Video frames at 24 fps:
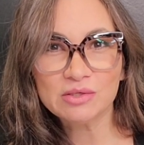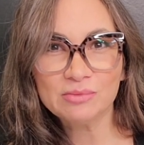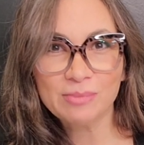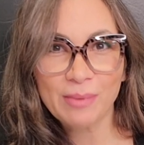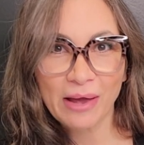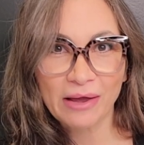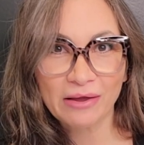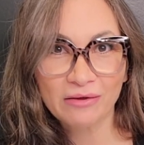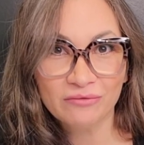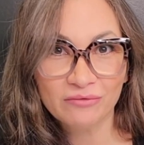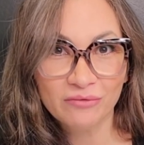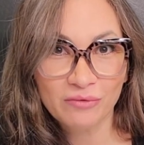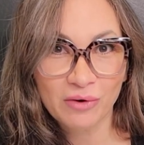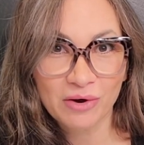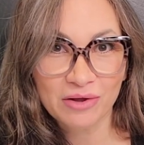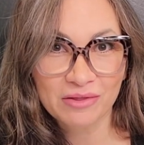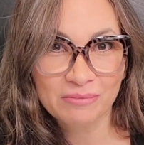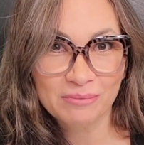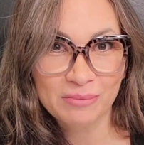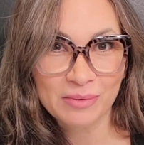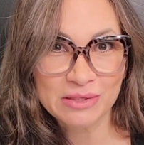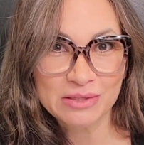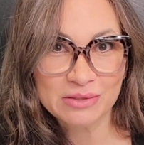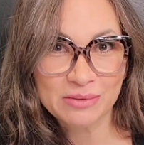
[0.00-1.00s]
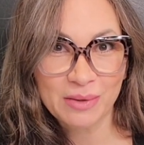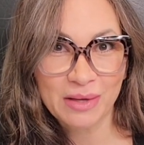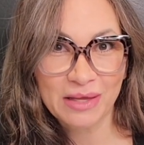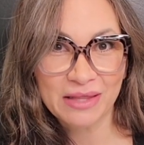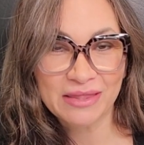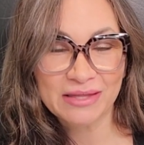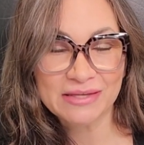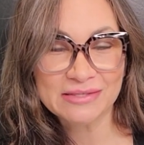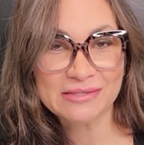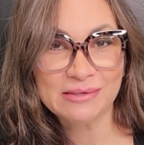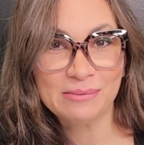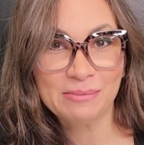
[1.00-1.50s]
back and forth
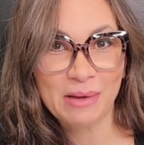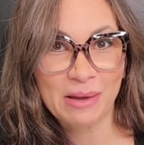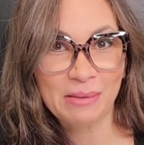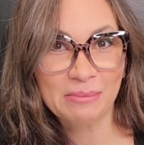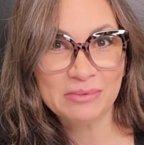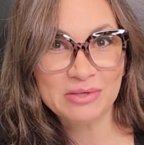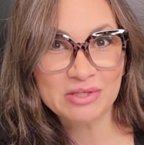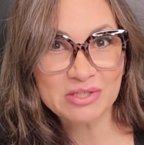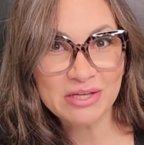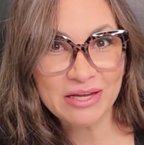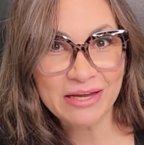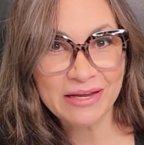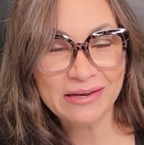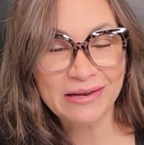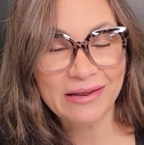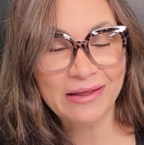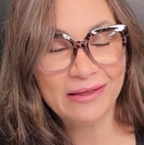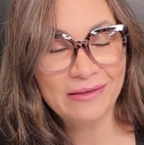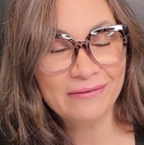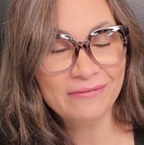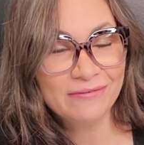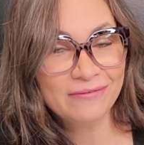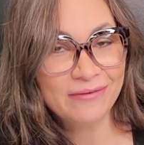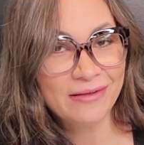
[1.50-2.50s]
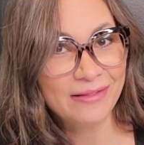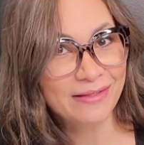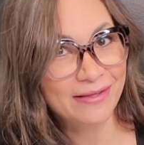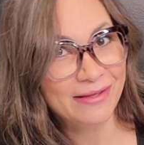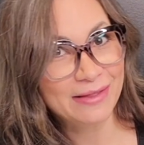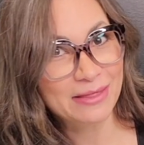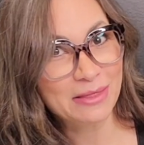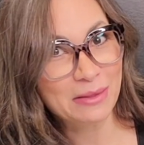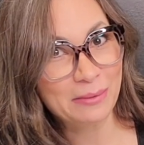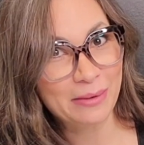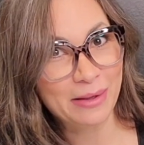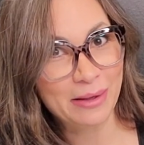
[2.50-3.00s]
between this and my machine if I
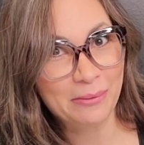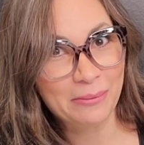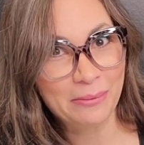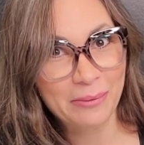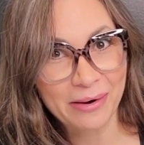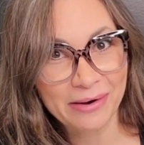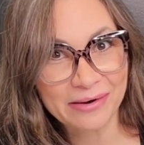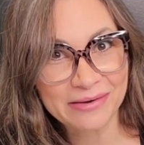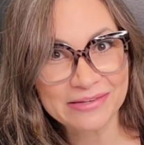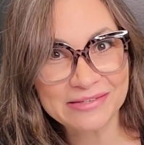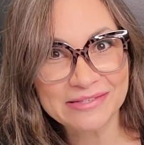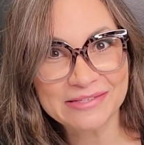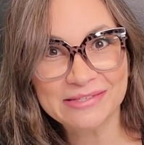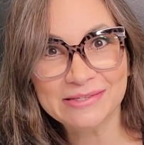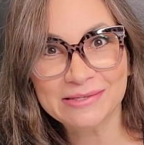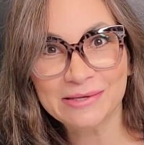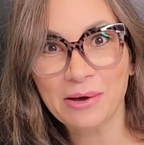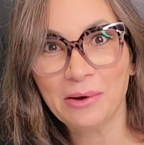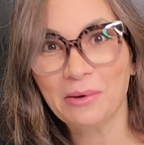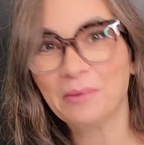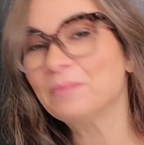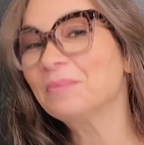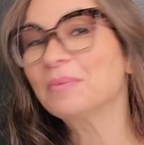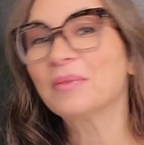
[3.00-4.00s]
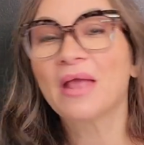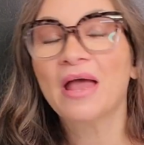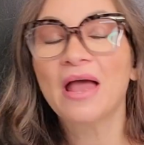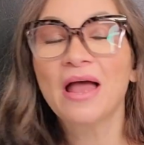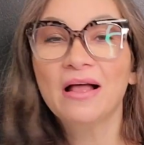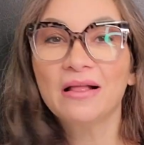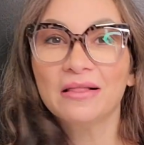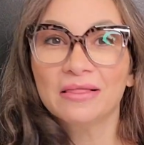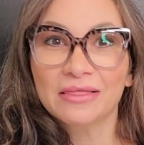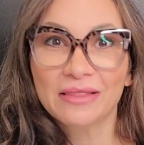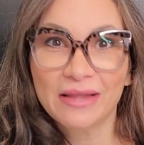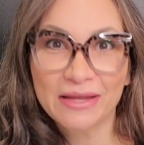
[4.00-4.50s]
like the way it works. So
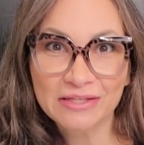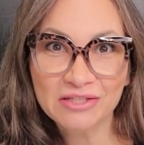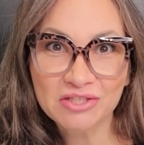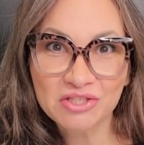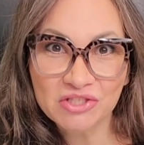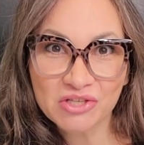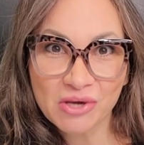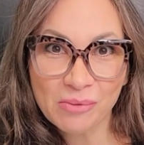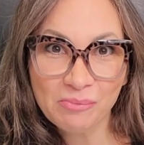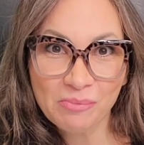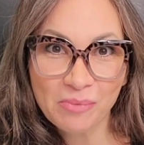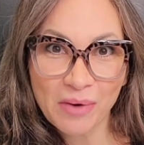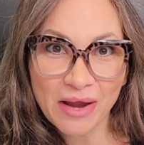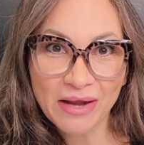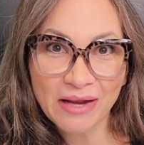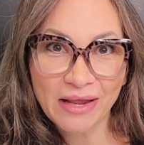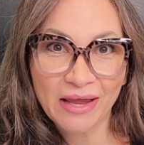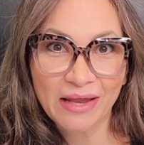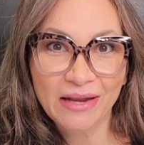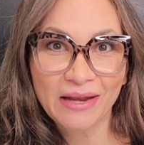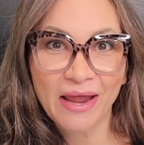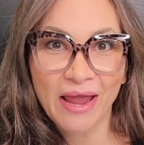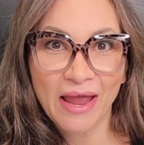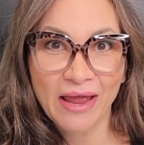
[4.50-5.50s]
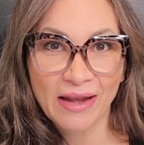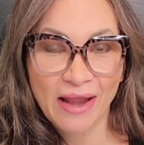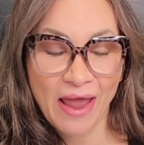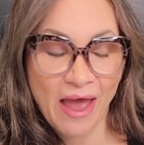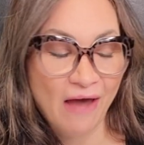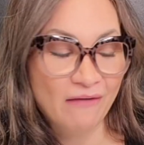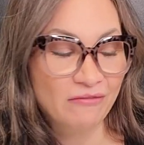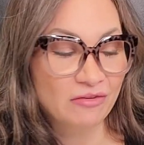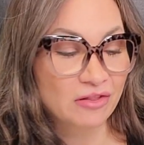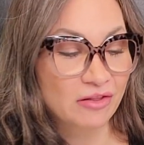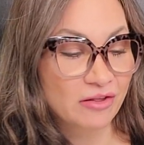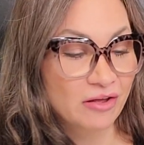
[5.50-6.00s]
let's jump right in and
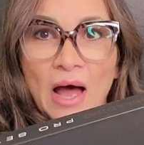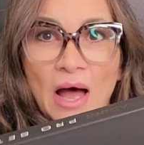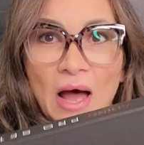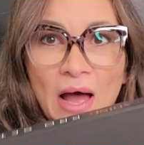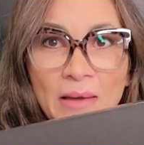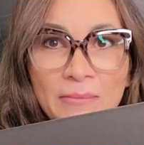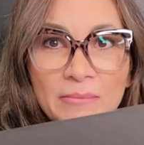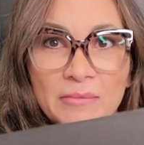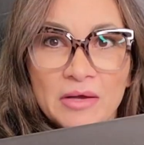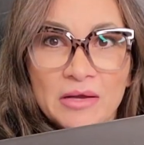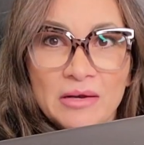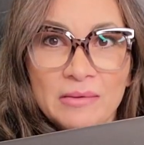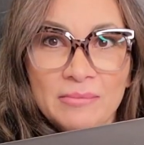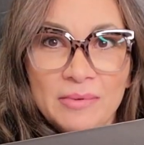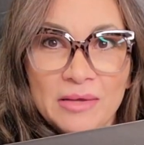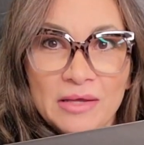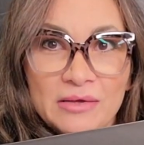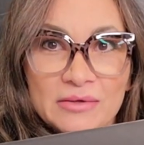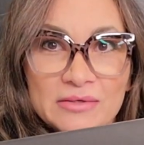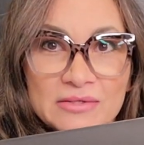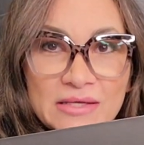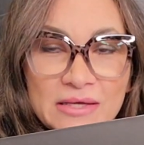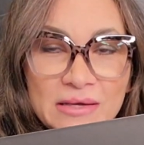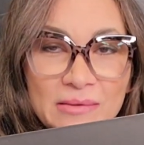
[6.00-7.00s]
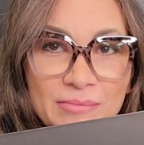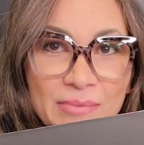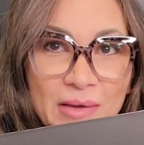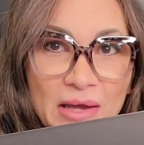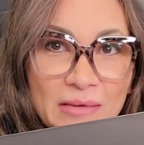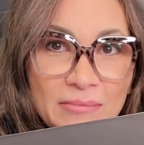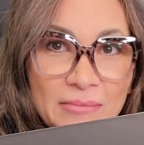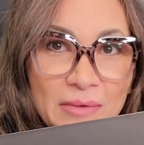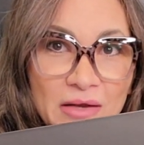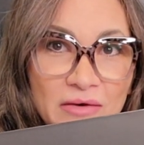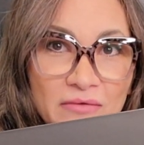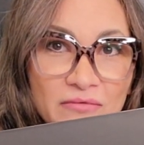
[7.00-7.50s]
have a look. I'm going to be using a
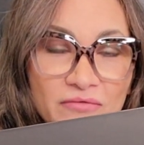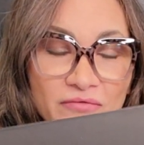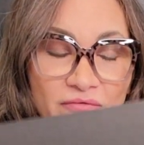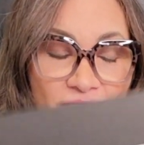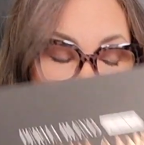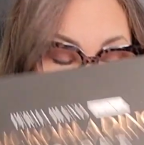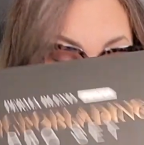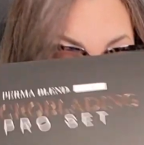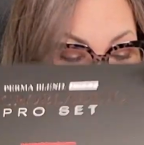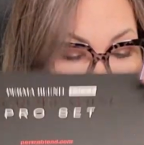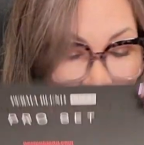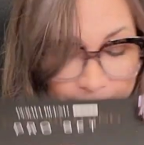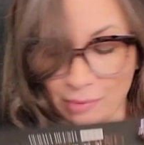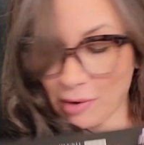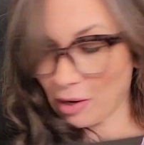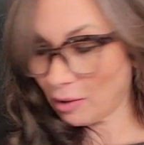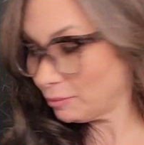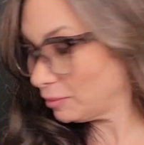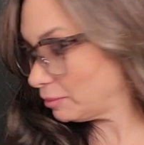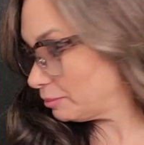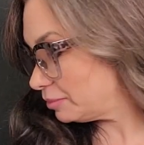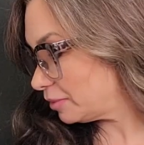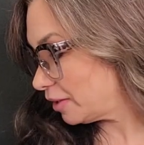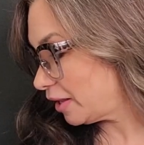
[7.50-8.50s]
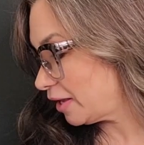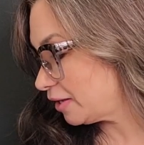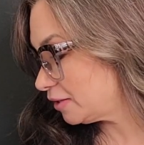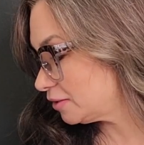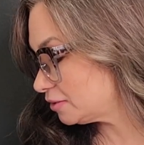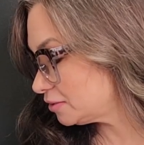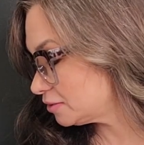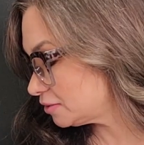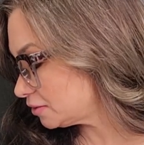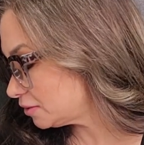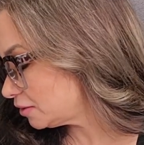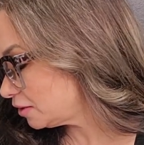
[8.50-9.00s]
pigment from the
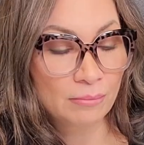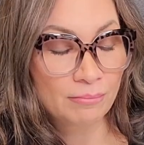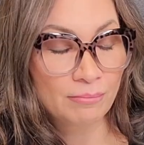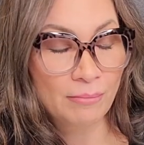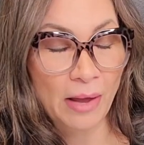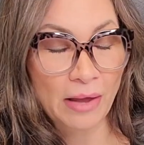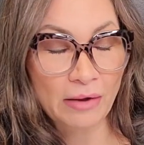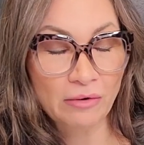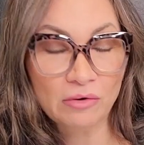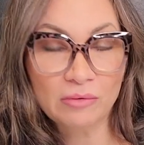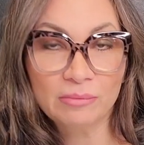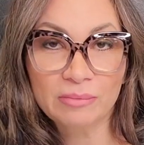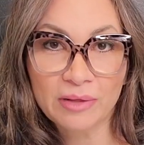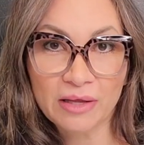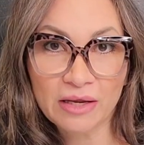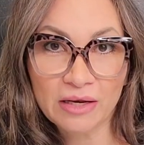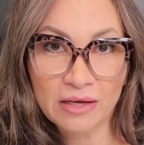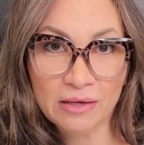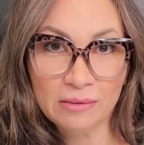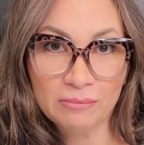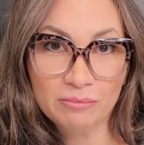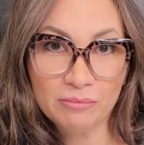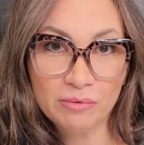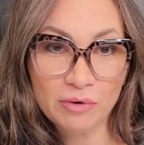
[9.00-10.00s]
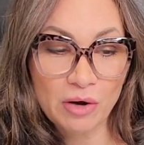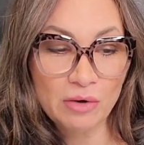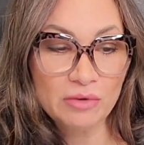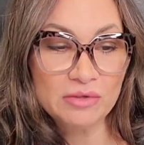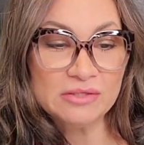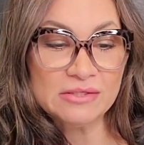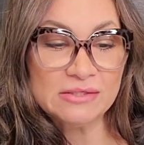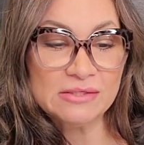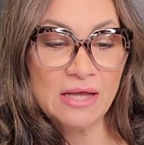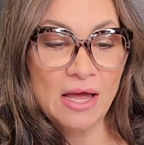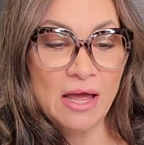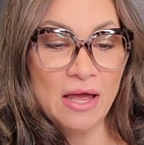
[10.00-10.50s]
Permablend Microblading Pro
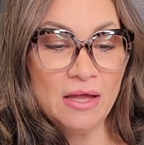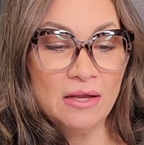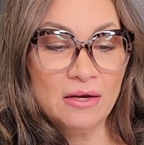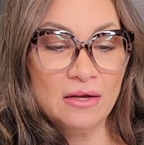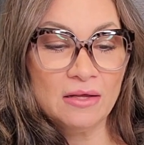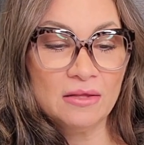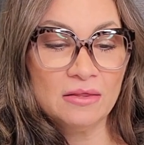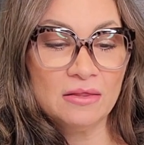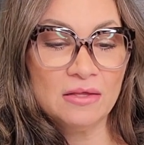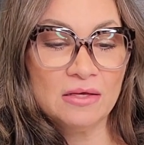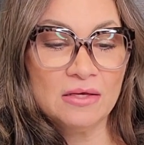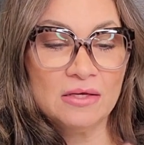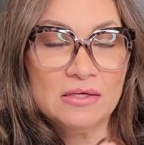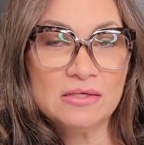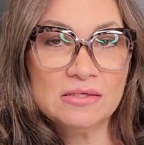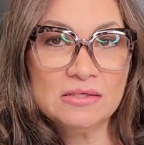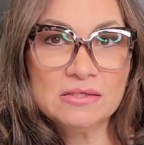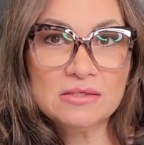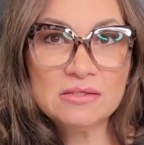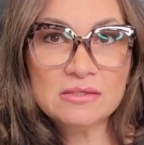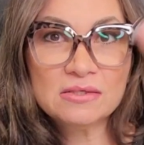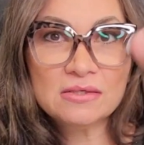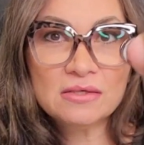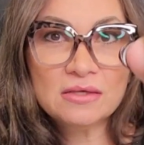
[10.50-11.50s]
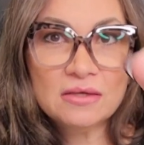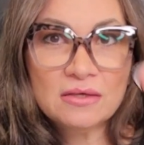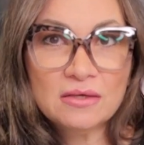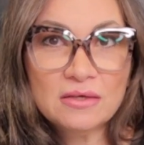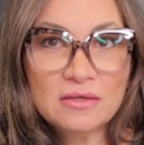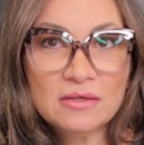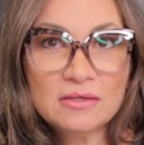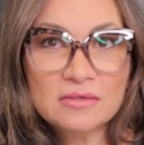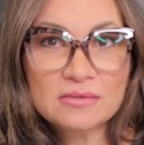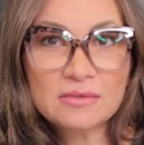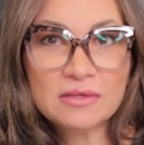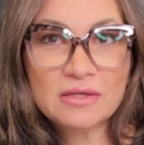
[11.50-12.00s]
set. This
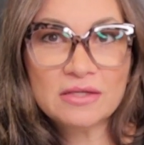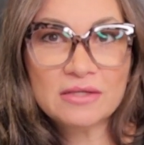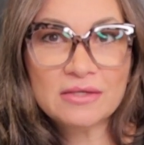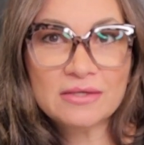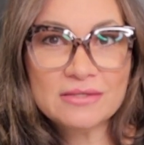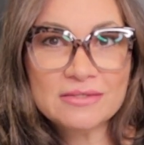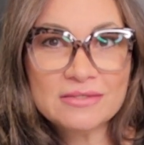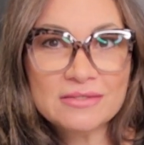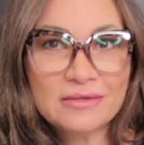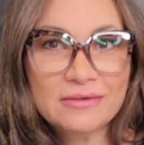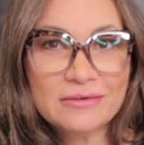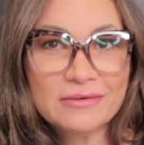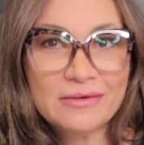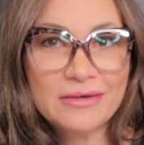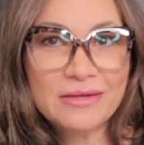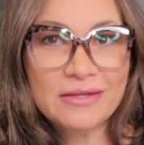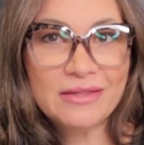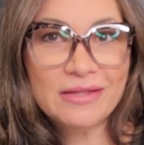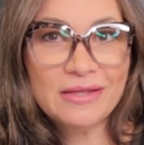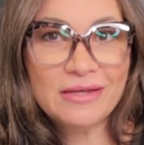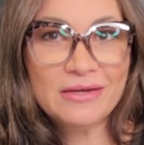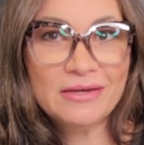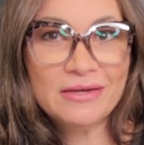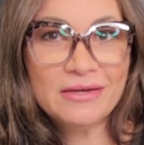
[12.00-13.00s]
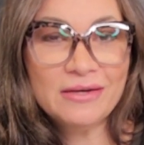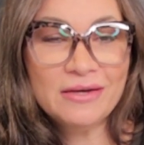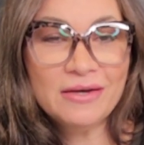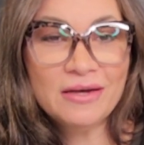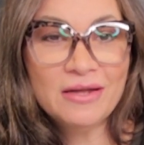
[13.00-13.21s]
is what it looks like right there.